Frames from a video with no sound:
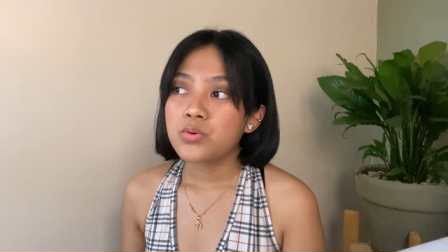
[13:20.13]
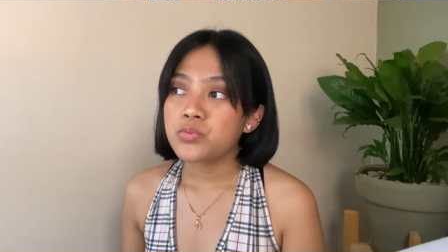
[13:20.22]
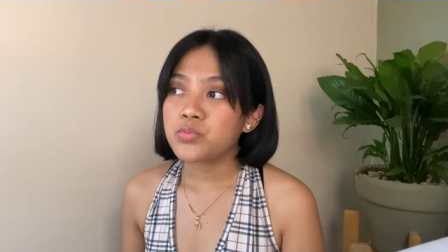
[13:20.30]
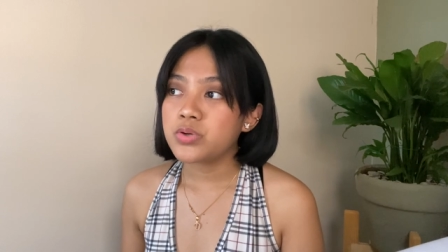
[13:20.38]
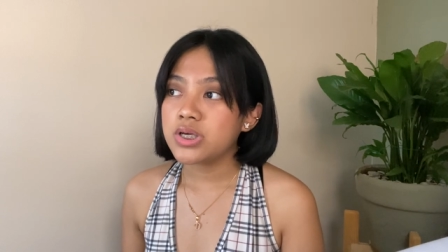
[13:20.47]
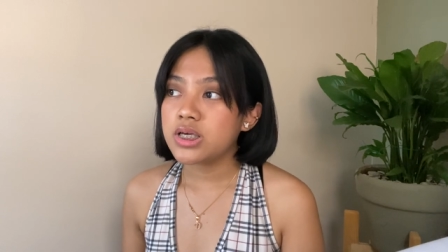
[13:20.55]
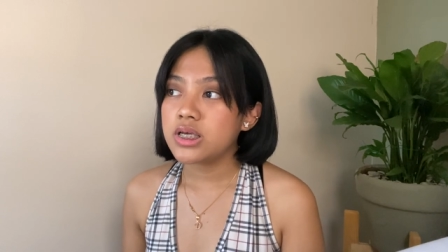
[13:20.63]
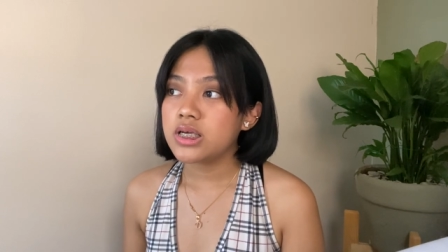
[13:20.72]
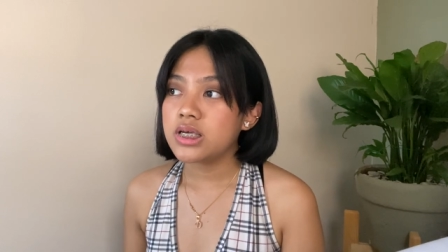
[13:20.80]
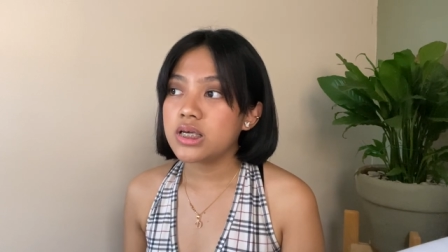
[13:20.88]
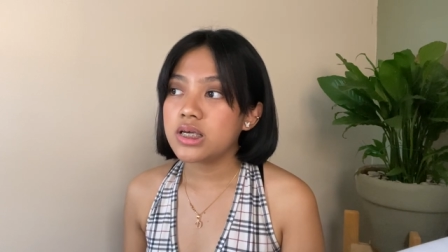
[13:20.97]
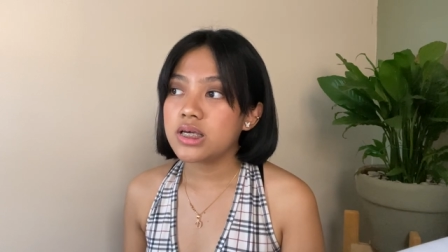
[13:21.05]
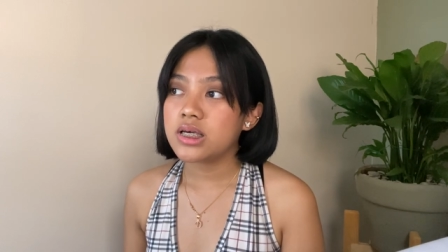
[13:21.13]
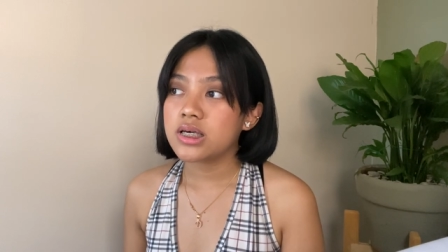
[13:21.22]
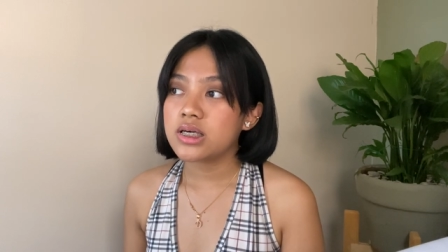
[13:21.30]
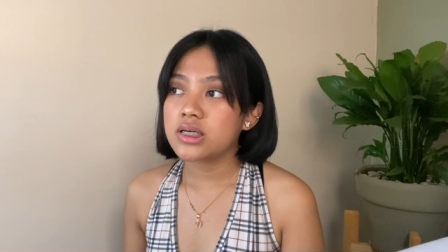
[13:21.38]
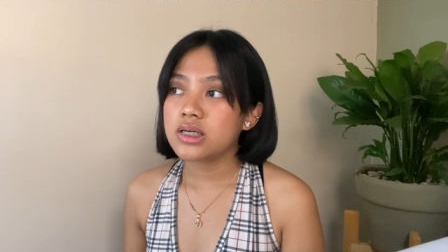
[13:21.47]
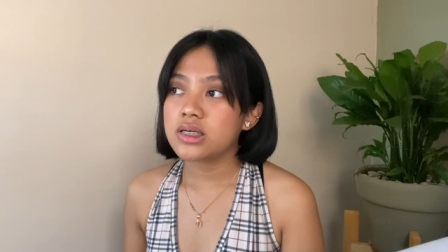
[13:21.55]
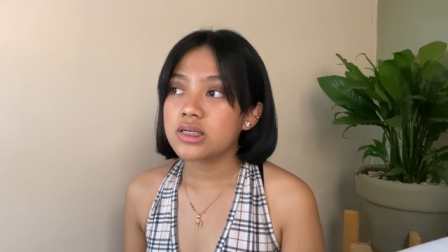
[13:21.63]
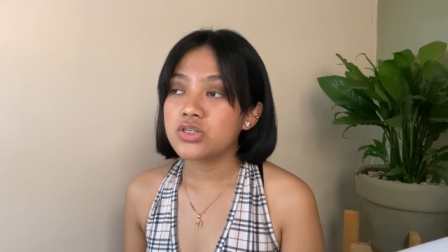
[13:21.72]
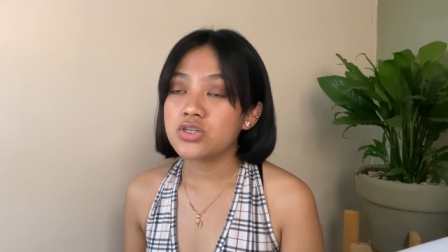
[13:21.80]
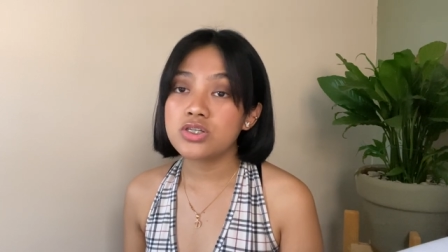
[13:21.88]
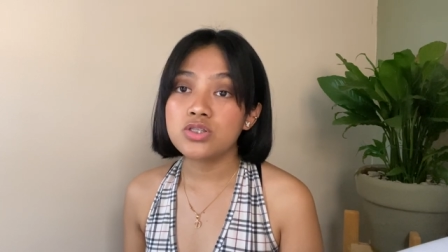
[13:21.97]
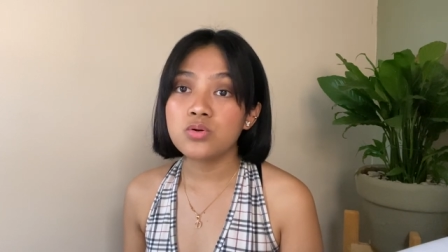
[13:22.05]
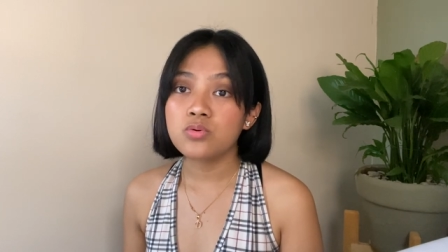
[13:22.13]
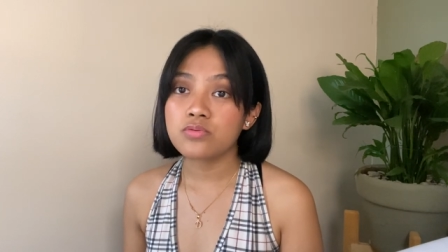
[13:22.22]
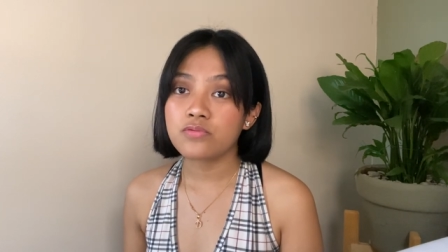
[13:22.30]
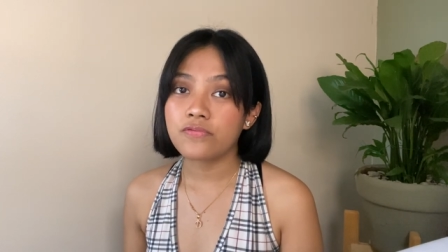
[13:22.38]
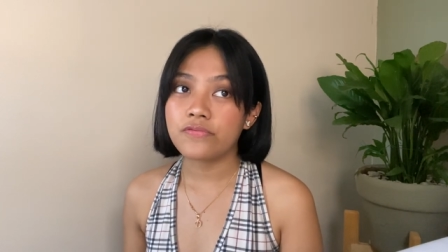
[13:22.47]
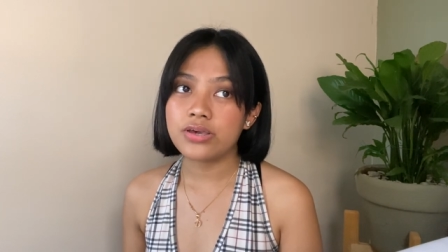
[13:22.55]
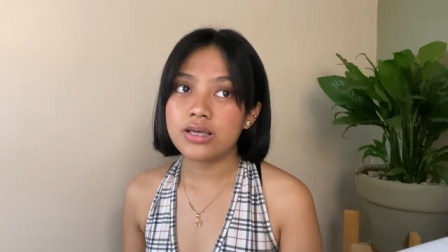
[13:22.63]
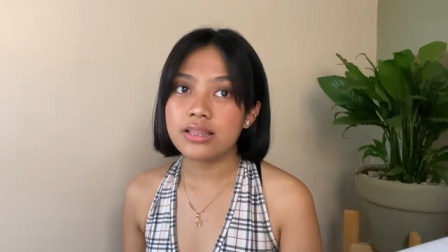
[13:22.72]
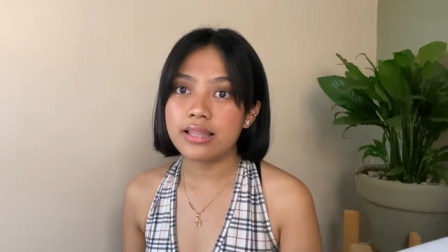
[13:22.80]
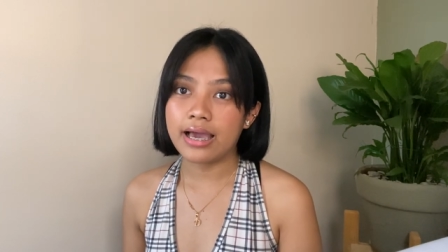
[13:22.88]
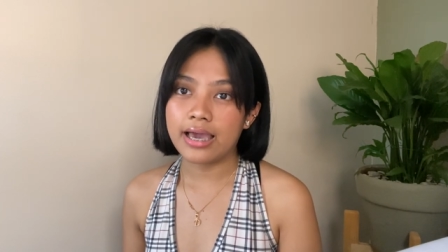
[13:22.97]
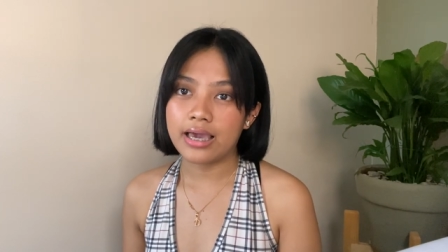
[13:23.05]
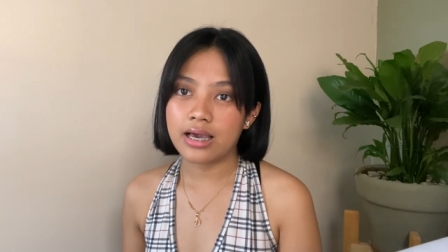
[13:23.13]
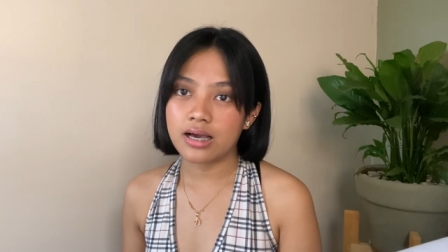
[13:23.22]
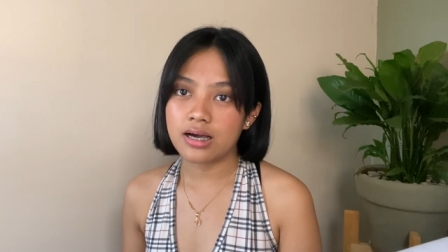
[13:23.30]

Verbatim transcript: we just don't feel like